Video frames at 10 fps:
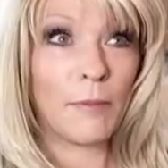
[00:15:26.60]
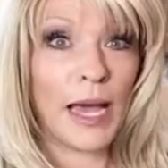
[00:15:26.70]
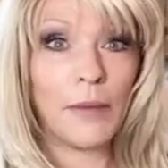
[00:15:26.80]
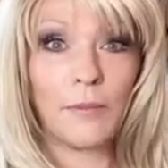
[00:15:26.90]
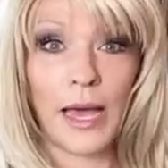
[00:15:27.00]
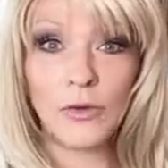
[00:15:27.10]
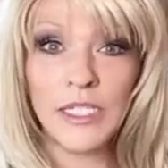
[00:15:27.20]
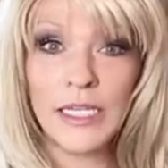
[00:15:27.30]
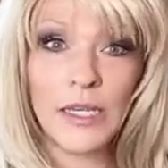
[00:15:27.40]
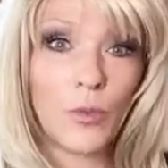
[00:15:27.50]

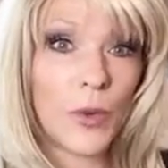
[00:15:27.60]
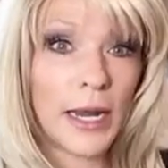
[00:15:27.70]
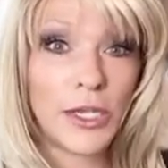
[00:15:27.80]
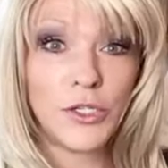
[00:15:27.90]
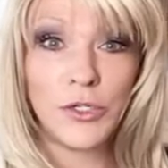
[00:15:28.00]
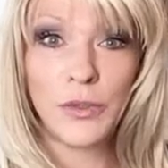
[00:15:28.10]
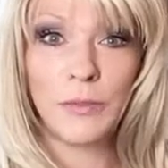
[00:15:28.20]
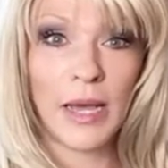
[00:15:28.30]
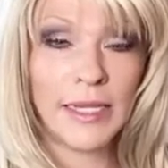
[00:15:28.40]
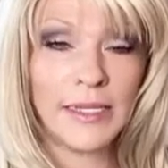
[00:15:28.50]
bounty, what I do in
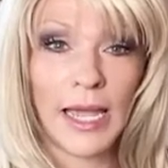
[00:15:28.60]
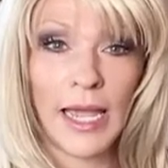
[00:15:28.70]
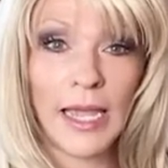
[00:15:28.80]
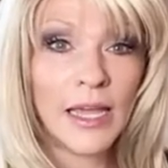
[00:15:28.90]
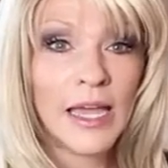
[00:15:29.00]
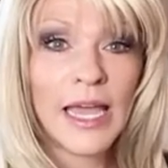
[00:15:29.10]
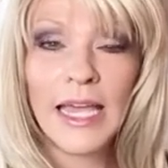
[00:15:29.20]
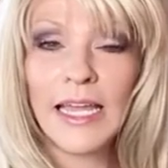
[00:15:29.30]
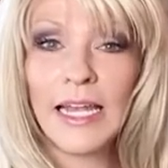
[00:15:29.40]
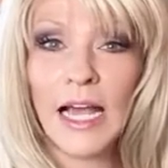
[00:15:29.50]
my day,
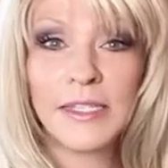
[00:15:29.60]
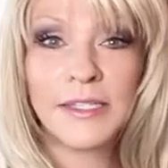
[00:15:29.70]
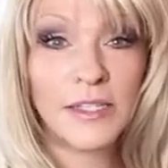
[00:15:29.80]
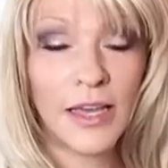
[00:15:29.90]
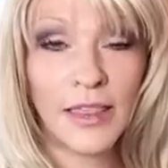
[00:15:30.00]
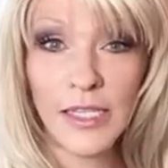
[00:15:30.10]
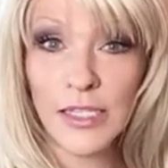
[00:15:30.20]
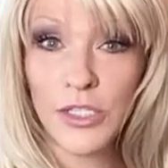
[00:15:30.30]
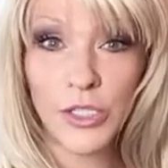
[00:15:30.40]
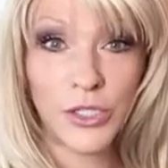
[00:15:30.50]
it has nothing
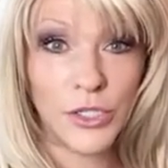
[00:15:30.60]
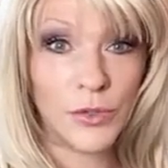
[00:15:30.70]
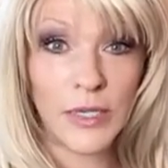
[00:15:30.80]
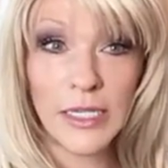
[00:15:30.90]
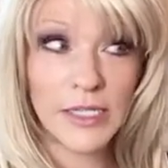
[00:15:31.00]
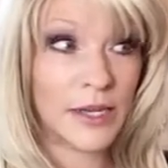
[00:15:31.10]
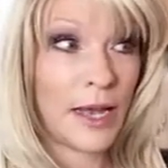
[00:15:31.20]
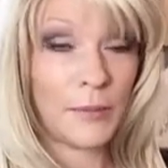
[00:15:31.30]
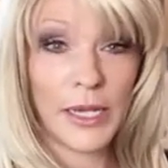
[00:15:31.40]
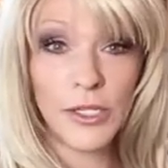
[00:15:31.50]
to do. It's
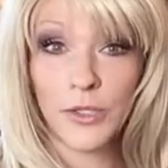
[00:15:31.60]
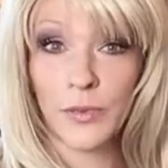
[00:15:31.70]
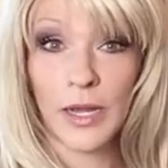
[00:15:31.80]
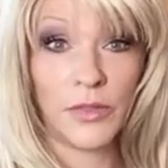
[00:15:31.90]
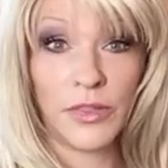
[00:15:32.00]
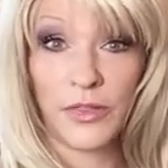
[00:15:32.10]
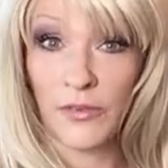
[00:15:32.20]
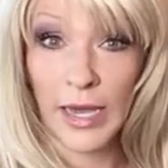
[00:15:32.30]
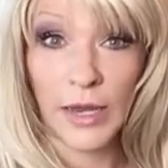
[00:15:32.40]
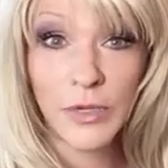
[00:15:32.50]
not based around the
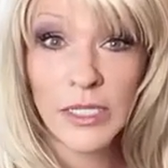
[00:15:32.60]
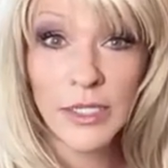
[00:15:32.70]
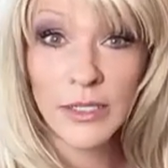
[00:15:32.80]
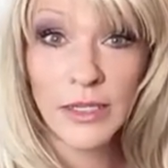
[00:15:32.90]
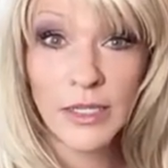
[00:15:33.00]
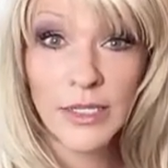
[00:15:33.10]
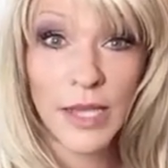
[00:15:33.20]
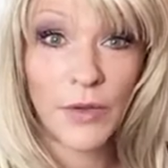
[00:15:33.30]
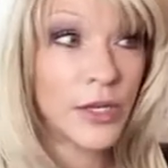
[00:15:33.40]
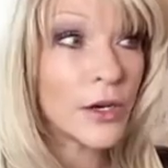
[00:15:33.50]
virus that's
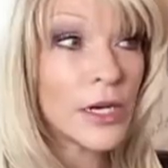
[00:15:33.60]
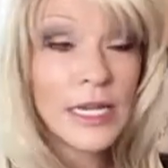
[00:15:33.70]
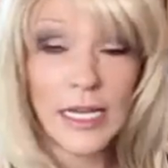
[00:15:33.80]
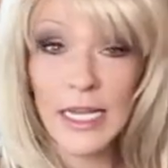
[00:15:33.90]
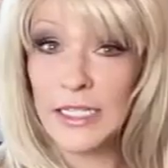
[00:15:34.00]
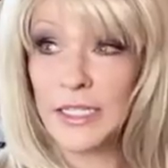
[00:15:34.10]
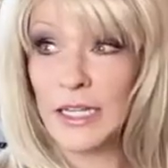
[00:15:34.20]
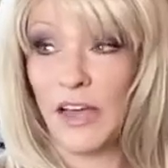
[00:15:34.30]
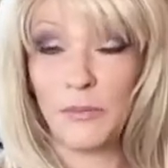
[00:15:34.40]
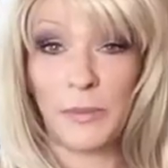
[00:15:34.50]
out there. It's
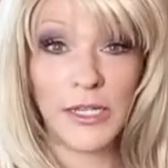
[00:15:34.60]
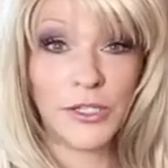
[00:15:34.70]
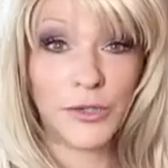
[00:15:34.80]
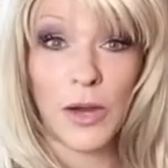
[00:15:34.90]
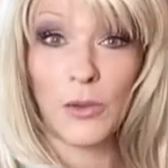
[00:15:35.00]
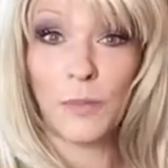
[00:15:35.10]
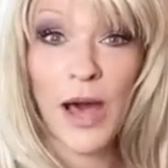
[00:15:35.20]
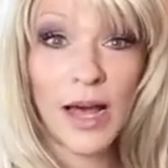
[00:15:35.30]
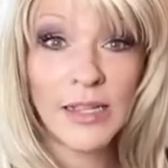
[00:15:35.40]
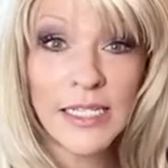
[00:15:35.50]
not based around
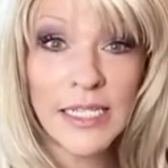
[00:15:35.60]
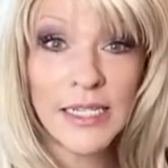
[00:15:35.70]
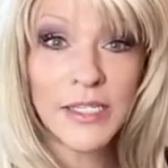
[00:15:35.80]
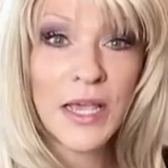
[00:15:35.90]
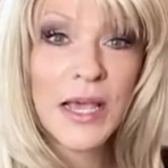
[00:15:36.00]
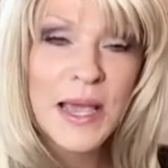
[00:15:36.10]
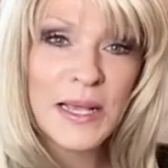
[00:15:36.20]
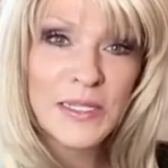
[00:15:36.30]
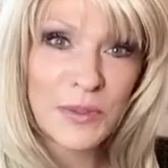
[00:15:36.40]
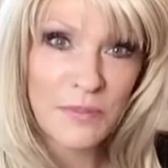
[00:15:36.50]
politics.
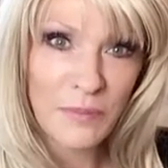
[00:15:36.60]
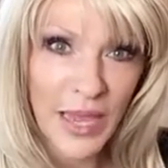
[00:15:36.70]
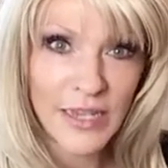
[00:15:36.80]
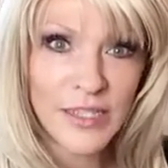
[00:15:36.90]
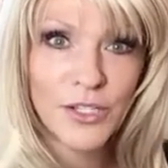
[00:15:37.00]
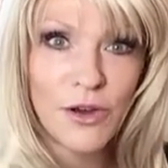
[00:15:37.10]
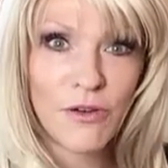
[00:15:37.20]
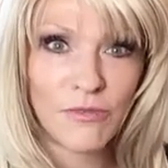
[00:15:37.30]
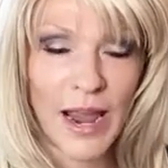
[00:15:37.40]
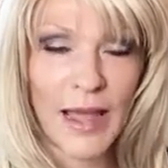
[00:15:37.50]
It's based
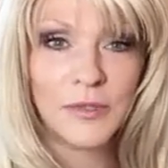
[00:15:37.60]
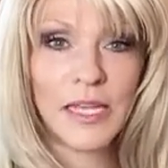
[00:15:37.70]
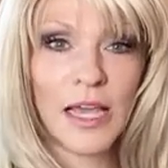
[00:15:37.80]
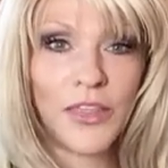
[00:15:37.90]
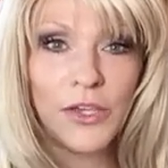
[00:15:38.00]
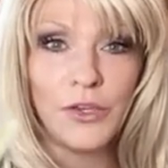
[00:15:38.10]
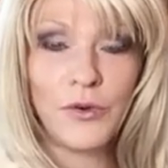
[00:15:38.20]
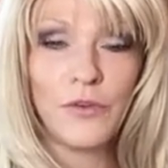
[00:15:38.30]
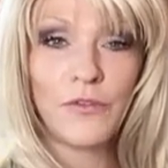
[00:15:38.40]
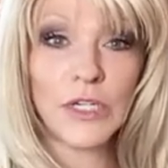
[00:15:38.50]
around the
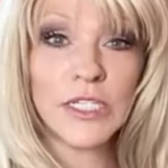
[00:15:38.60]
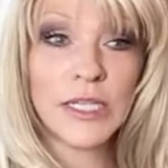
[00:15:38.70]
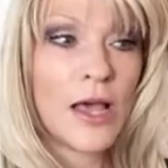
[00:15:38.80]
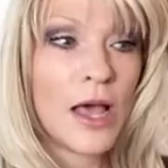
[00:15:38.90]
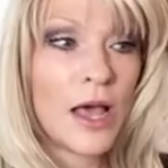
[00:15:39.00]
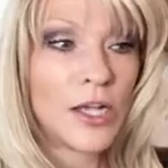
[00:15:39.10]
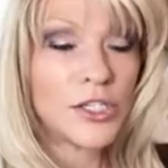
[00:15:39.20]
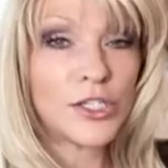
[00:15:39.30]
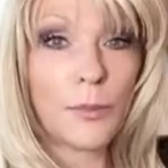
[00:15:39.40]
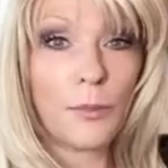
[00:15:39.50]
universe
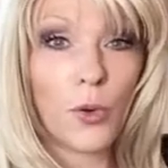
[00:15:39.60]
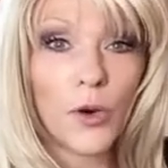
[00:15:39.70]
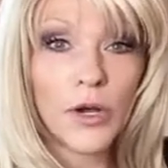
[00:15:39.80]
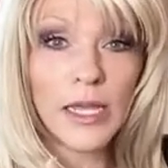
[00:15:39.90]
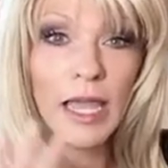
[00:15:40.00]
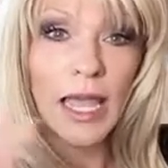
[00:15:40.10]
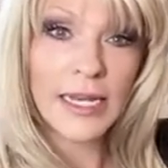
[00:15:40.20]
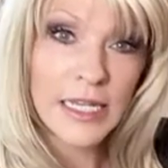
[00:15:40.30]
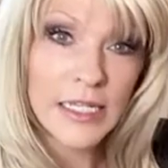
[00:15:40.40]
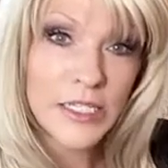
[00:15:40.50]
supporting and
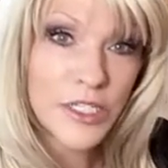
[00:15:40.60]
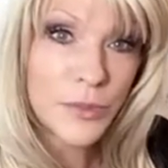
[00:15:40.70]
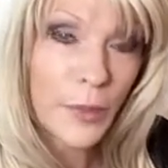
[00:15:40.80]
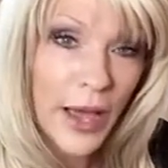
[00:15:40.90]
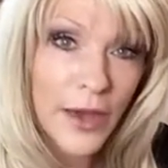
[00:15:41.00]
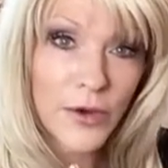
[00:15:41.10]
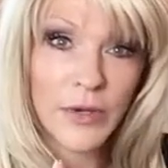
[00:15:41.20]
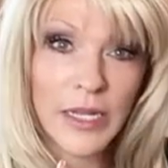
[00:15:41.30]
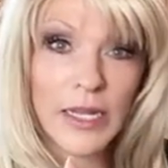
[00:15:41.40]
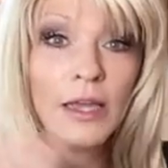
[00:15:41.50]

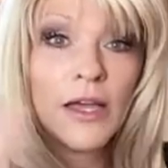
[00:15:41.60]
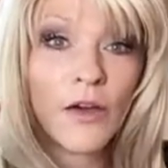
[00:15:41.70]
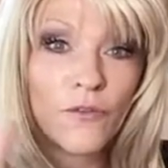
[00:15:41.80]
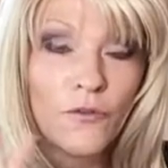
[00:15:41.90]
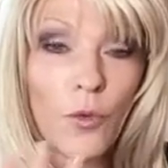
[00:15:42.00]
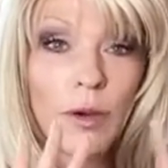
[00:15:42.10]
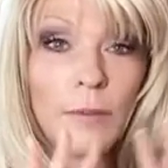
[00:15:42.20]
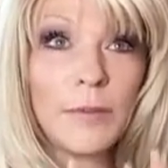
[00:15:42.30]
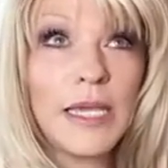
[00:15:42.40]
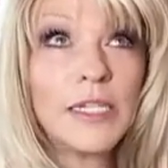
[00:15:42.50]
conspiring for
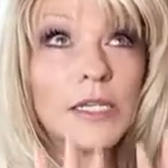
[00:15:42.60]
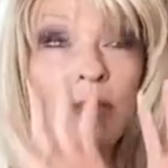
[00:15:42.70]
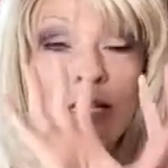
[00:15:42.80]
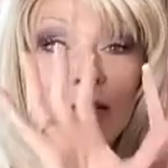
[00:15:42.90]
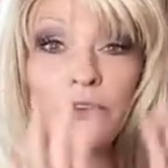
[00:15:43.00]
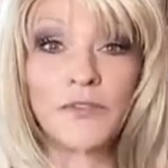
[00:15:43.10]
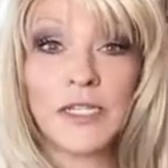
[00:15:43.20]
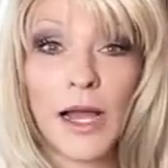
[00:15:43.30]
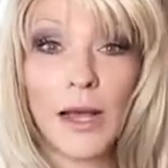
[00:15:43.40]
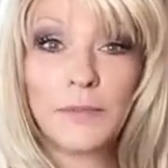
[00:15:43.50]
me to be
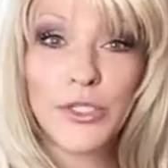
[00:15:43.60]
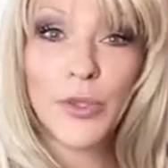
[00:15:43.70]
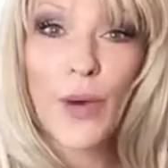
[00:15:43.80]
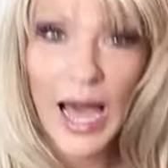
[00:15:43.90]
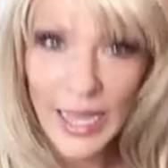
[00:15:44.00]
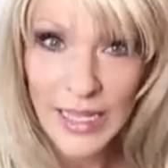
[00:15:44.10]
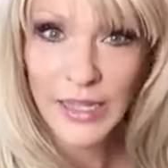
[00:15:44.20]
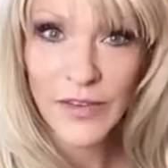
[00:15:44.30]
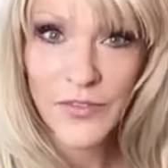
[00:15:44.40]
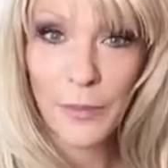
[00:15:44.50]
lifted up so I can
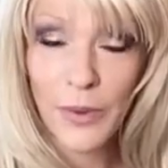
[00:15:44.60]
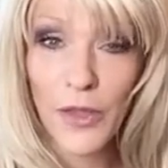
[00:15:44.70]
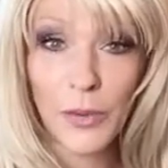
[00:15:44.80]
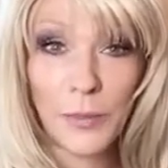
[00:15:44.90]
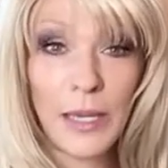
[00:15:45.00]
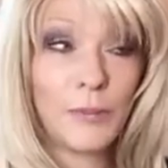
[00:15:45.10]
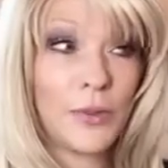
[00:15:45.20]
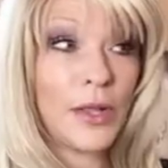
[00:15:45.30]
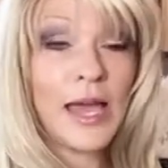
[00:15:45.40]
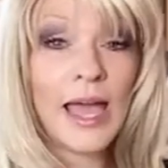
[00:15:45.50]
lift up other
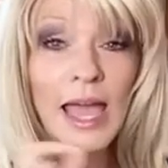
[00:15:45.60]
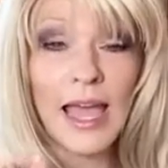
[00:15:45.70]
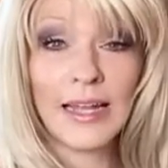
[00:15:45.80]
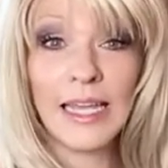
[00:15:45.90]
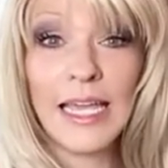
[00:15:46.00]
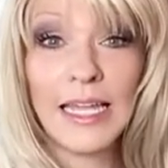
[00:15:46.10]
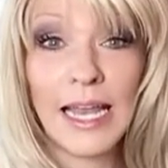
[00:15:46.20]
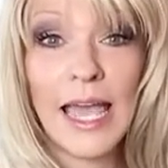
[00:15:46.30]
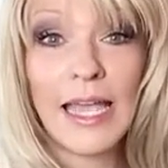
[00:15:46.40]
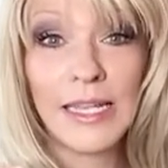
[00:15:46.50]
people. And
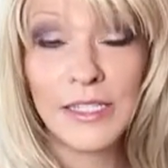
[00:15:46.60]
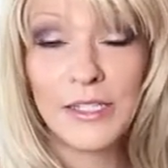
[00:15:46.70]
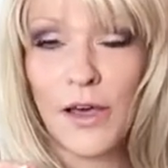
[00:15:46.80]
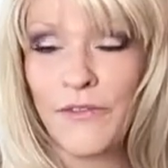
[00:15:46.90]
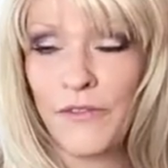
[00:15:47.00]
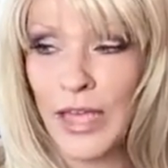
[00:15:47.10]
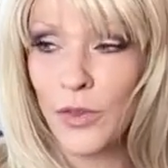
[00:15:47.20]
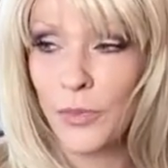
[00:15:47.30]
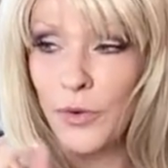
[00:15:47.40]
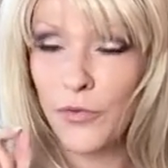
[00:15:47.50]
it is
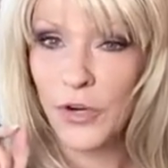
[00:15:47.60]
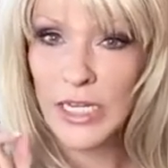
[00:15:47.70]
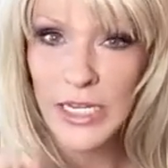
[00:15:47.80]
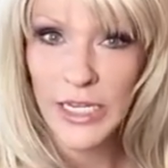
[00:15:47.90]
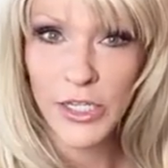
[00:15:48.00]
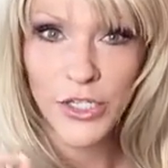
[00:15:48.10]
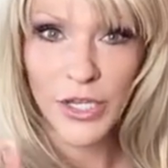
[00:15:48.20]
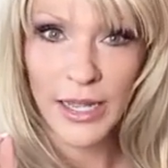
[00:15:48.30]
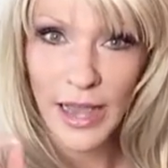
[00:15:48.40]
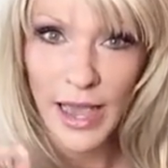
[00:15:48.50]
available for each
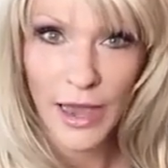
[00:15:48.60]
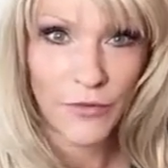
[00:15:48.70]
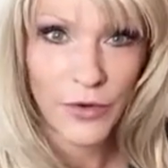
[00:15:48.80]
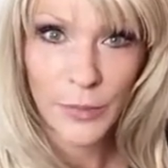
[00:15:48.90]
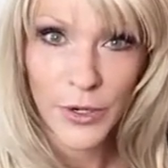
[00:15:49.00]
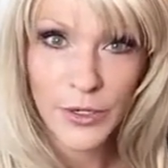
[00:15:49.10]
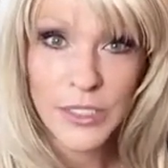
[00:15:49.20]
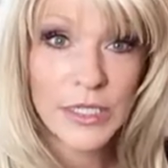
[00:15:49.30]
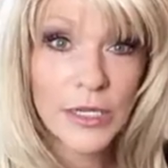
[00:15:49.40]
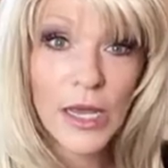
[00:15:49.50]
and every
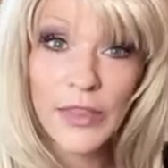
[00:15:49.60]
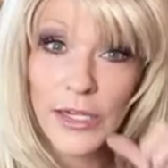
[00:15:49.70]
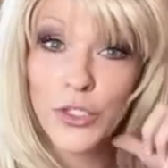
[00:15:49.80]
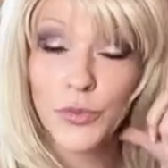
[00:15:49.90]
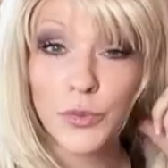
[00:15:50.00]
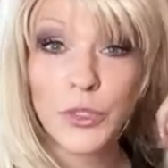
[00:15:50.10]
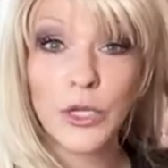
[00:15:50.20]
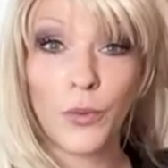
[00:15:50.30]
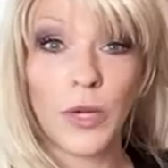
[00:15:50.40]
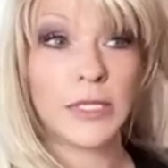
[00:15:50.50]
person that truly
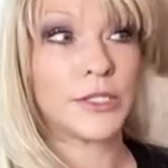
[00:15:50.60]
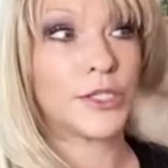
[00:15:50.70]
wants